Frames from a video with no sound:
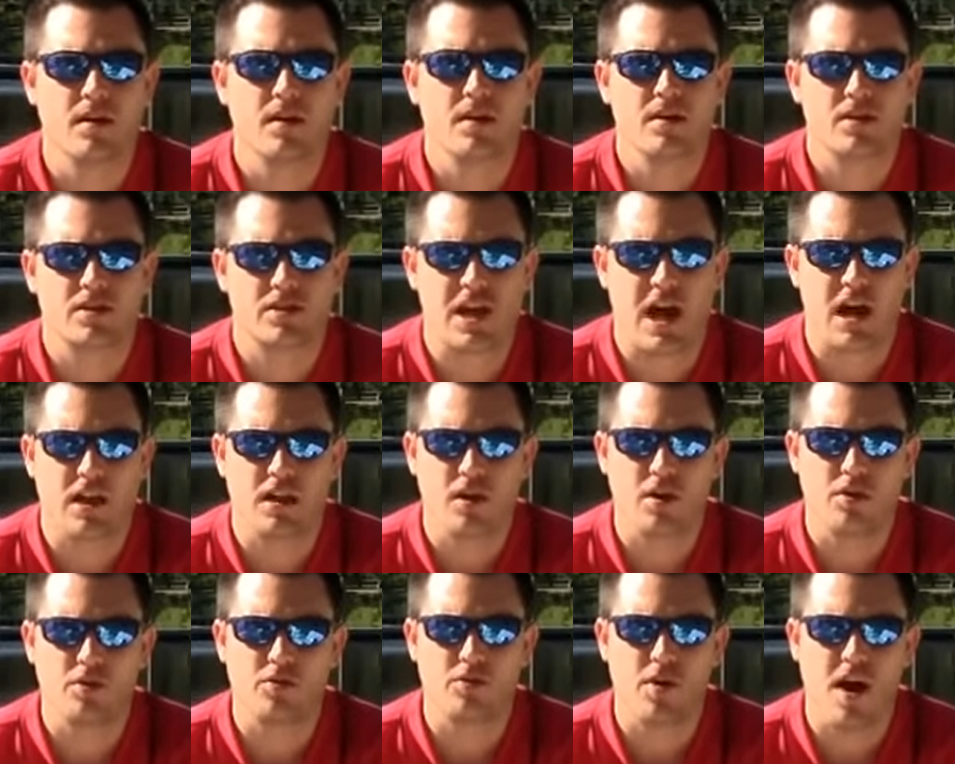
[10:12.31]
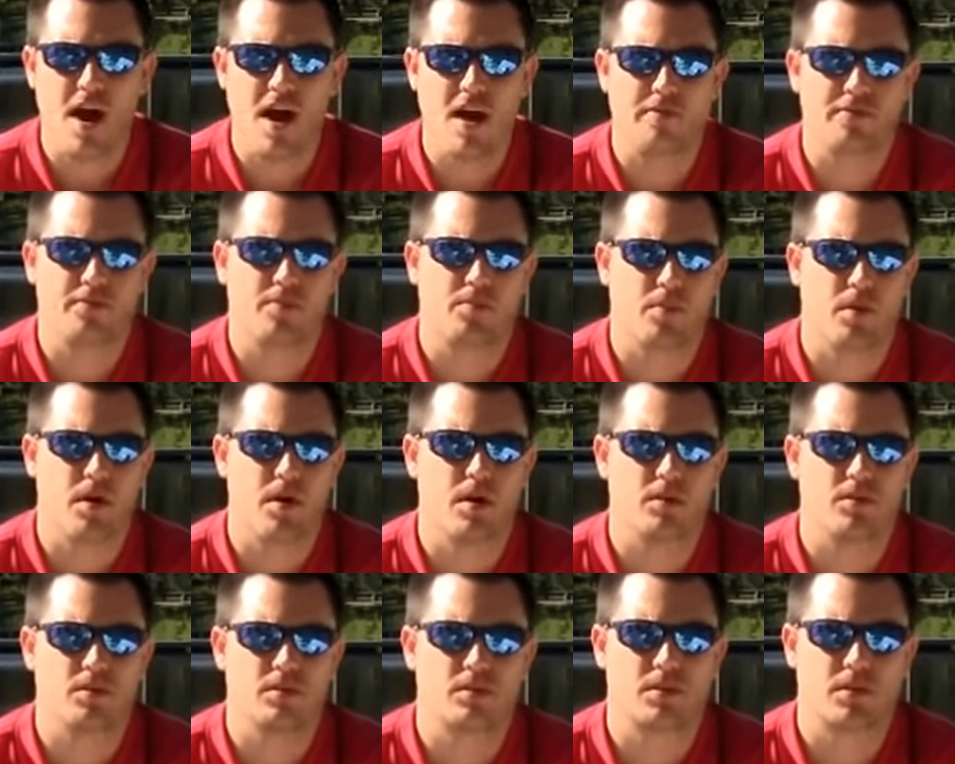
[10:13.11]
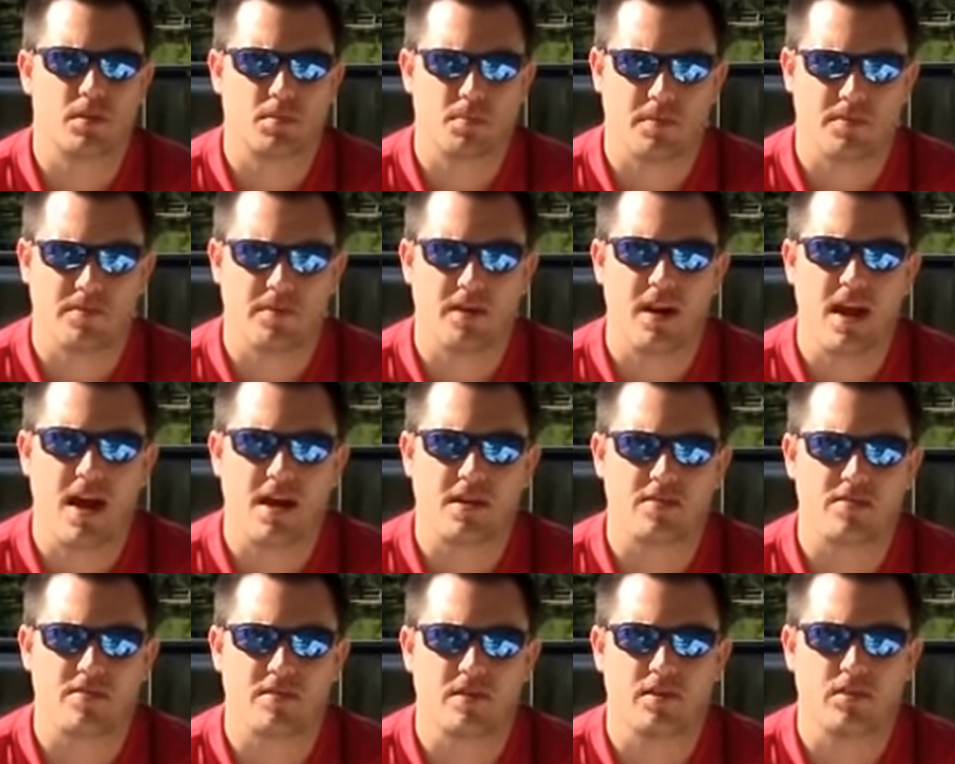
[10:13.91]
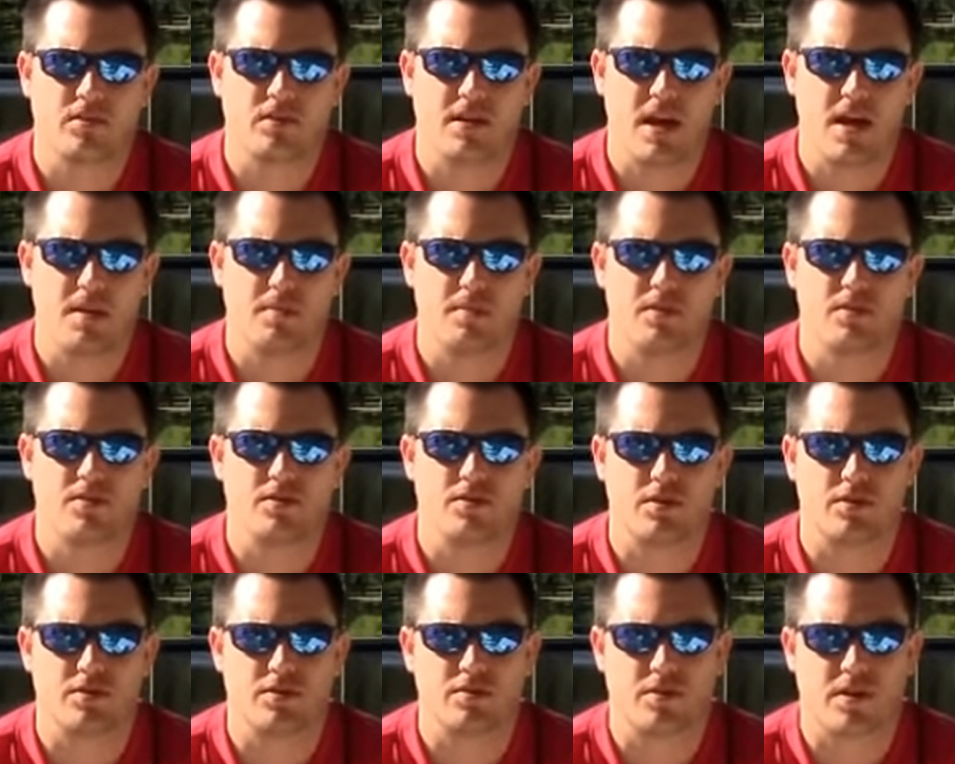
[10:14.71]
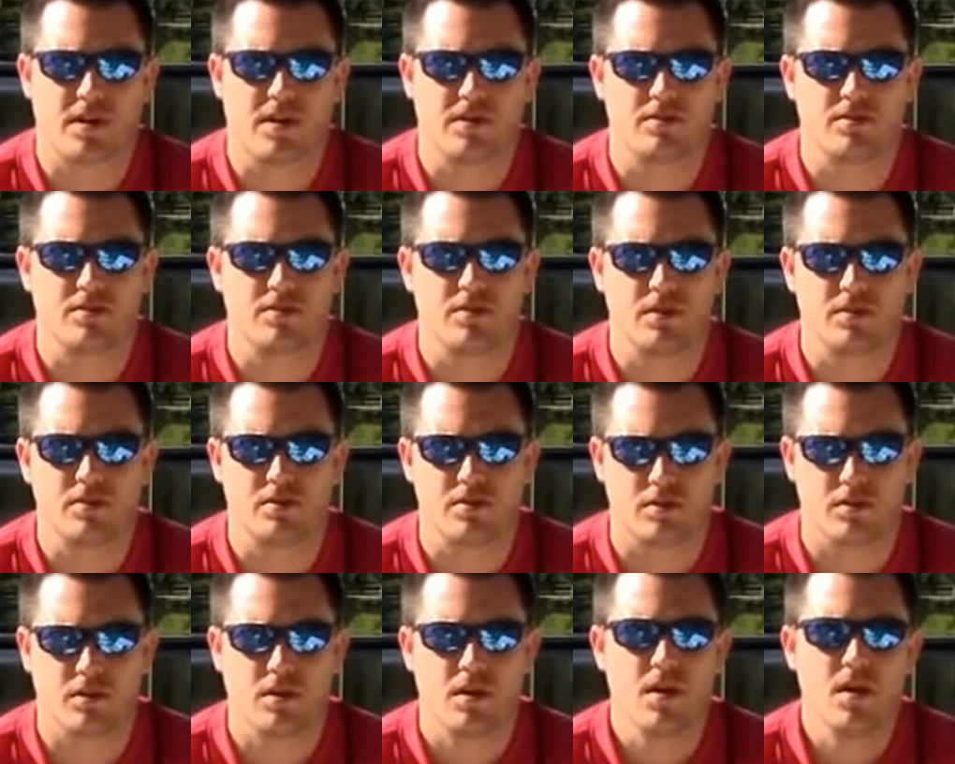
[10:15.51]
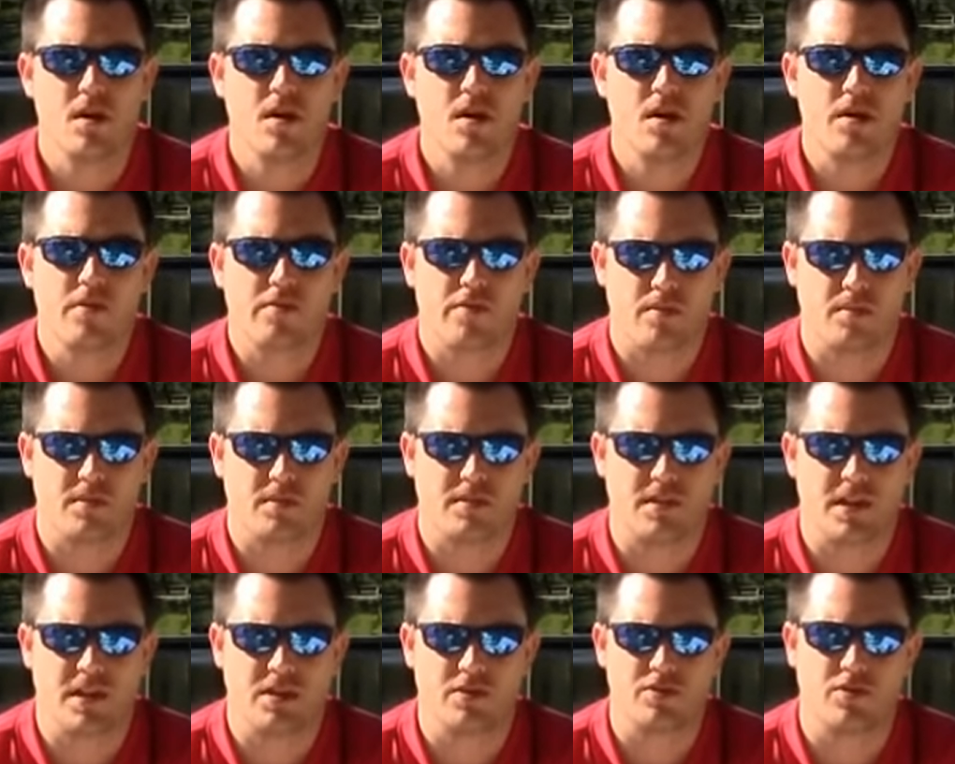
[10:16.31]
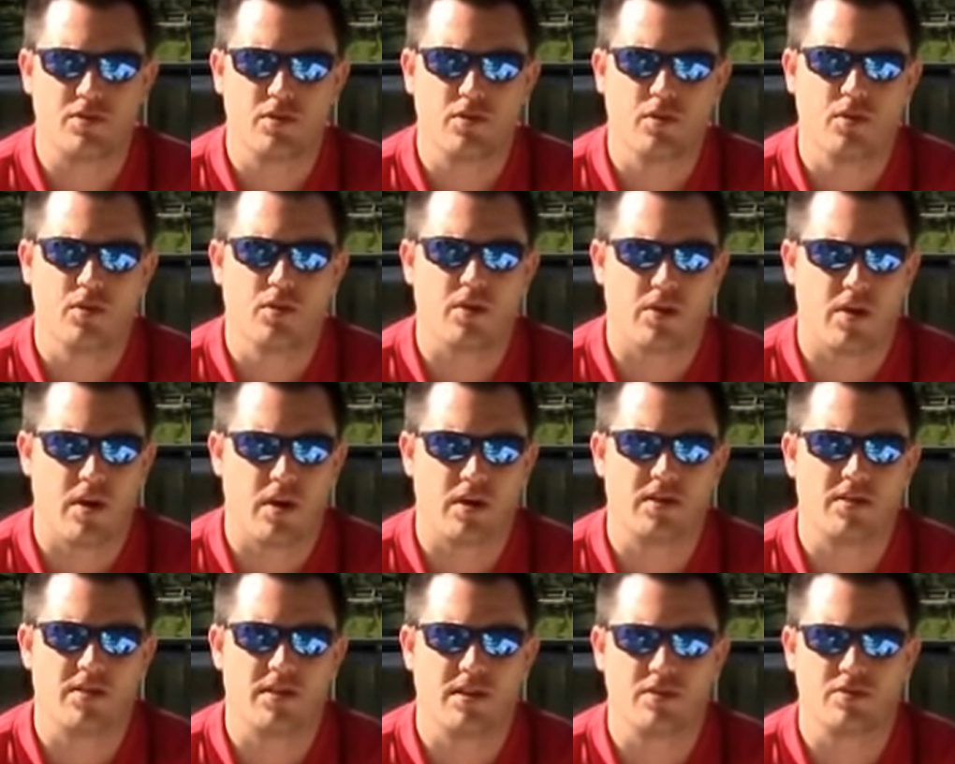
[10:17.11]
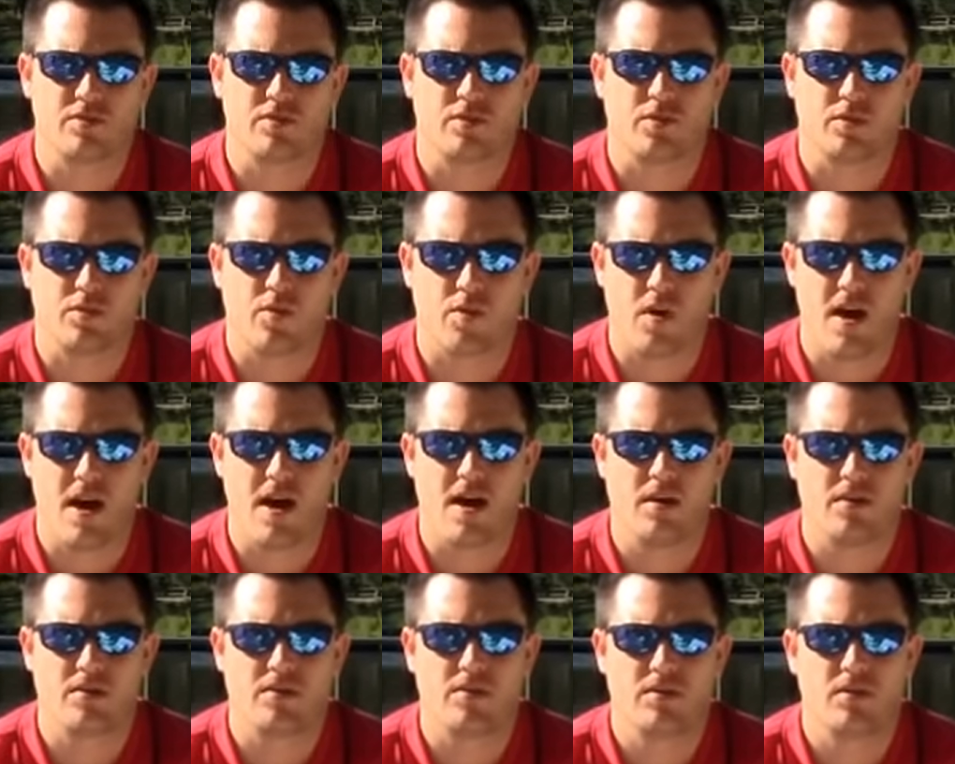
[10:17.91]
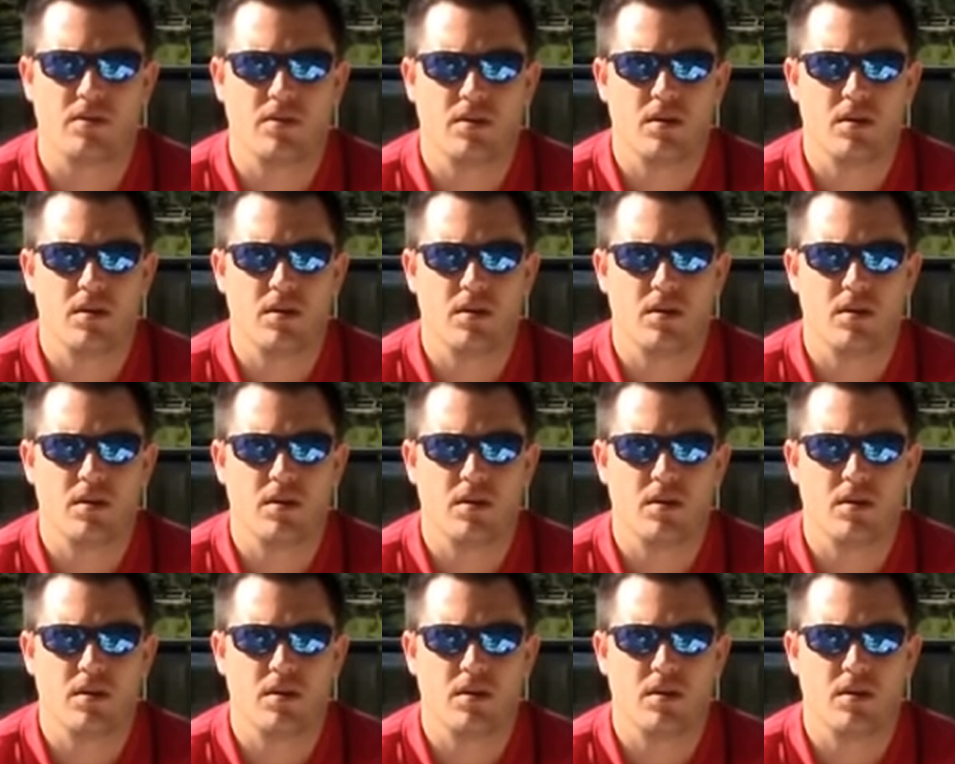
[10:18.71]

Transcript: shallow draft boats to prevent accidental damage to the transducer from intentional or unintentional ground,